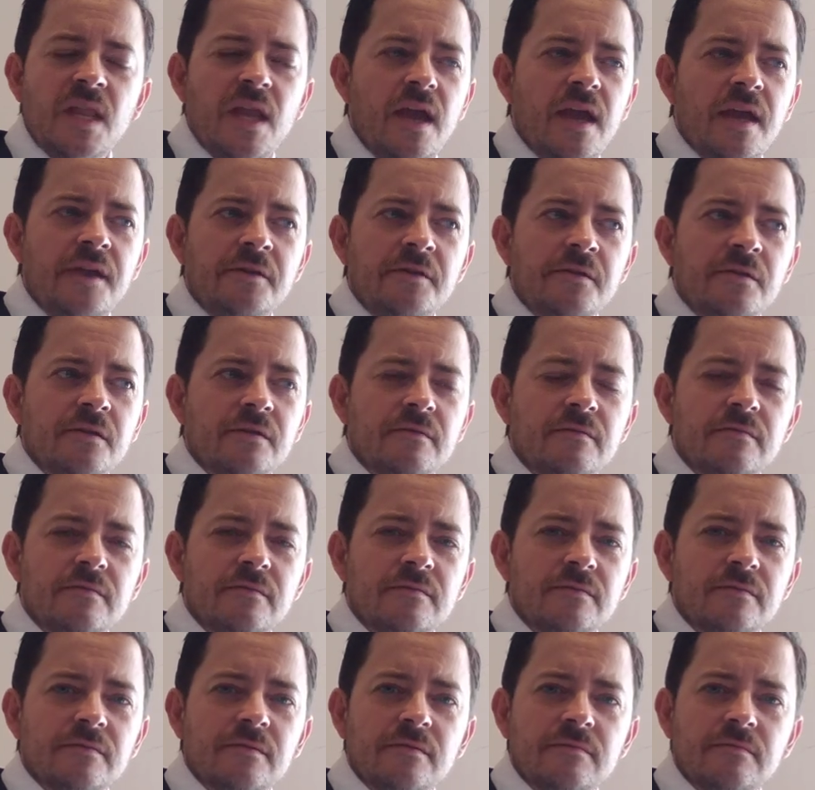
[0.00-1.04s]
and you're
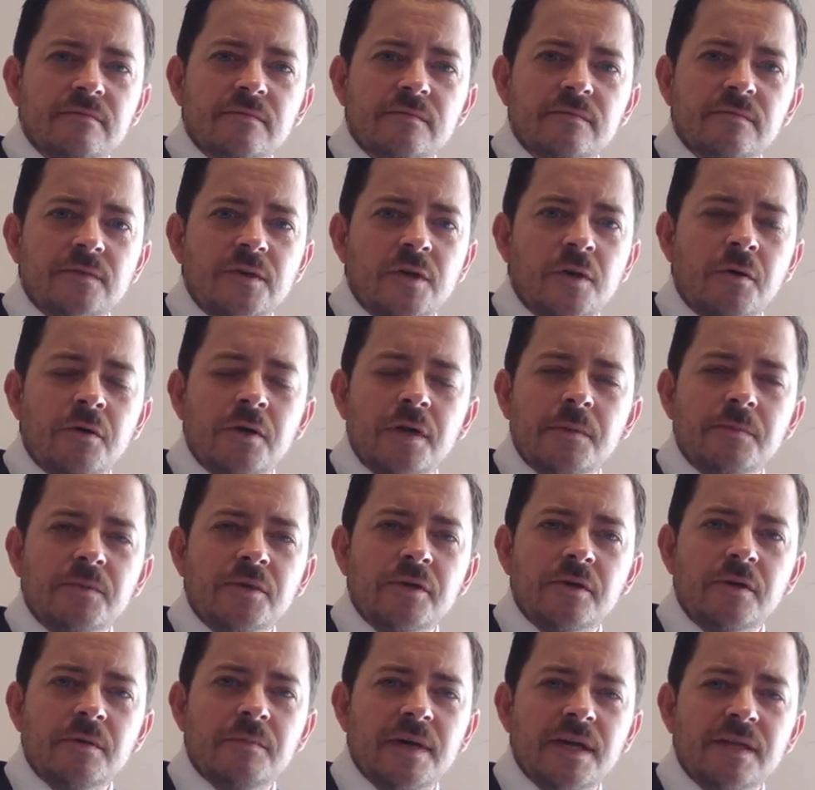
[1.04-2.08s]
going up to
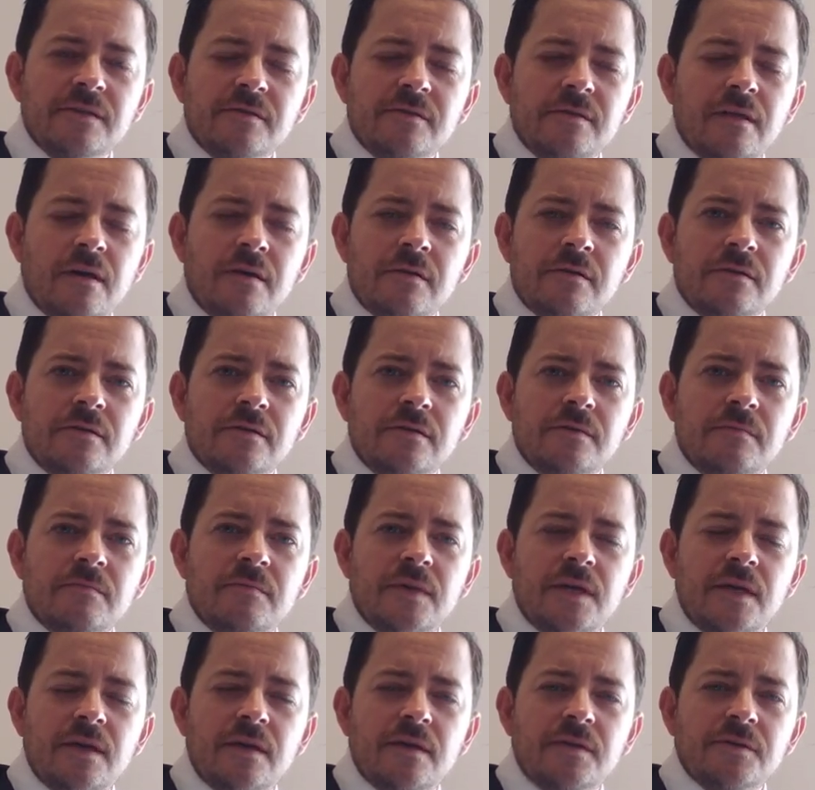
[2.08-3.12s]
them and slaughtering them
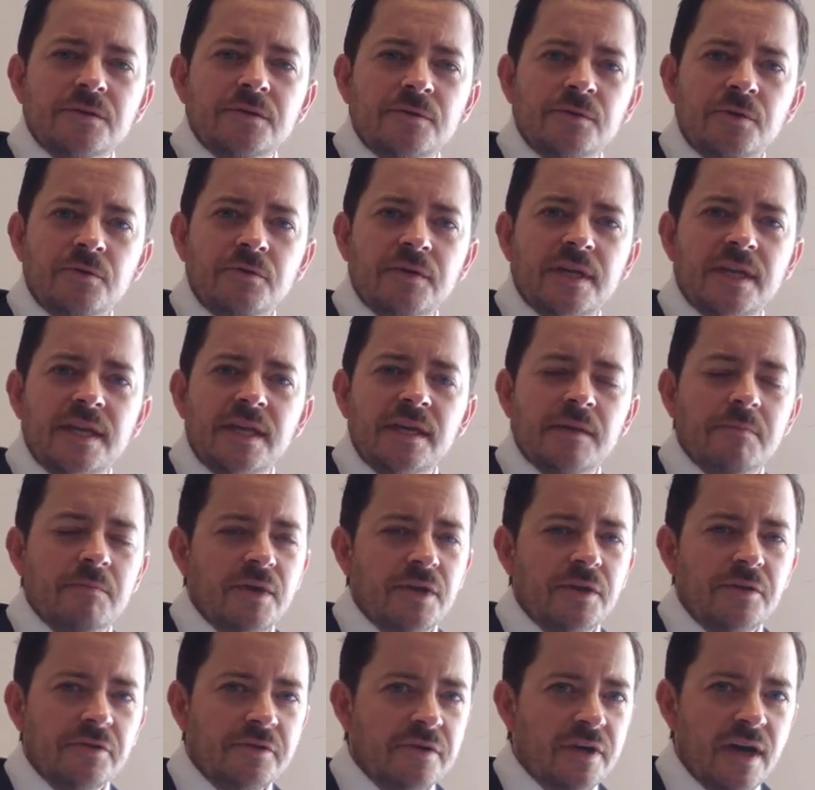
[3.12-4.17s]
so you can eat, but
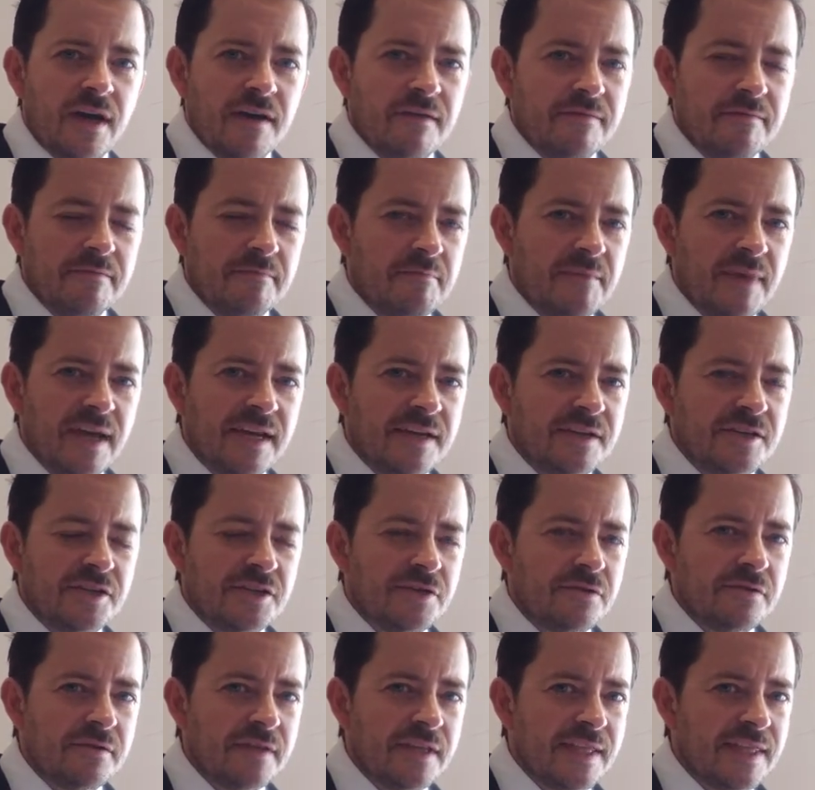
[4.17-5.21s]
you're not making
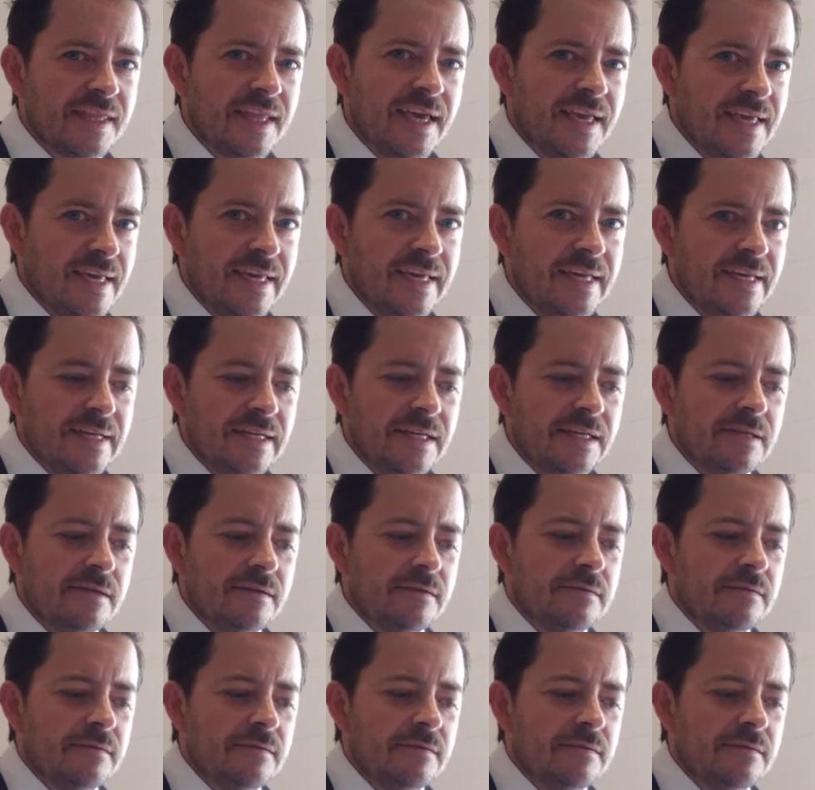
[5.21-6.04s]
sure that they eat.